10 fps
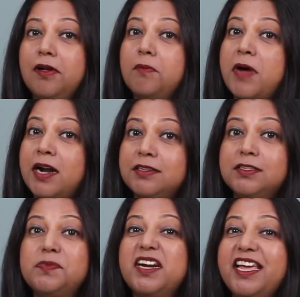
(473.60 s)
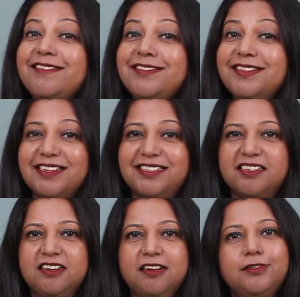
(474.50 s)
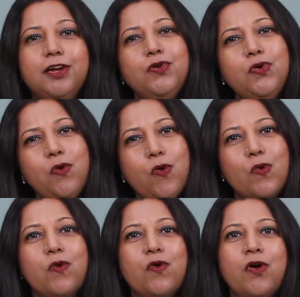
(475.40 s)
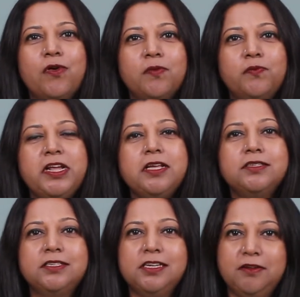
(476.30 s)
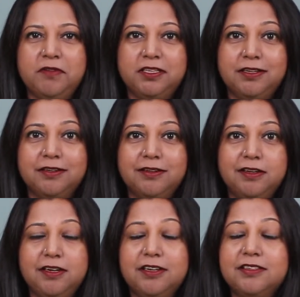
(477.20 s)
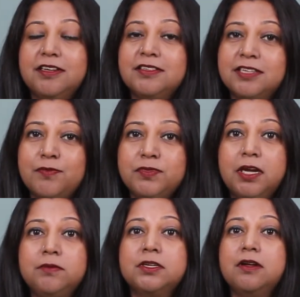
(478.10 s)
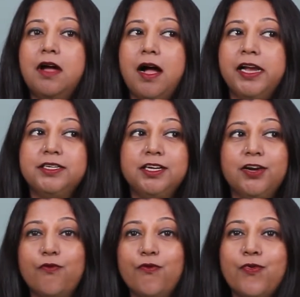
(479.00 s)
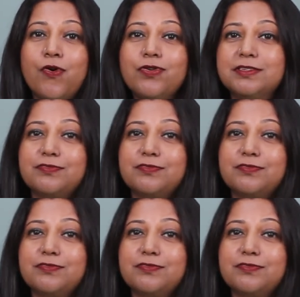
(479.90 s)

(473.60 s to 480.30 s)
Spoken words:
participant insist that no, please deal with it. Then sometimes I take votes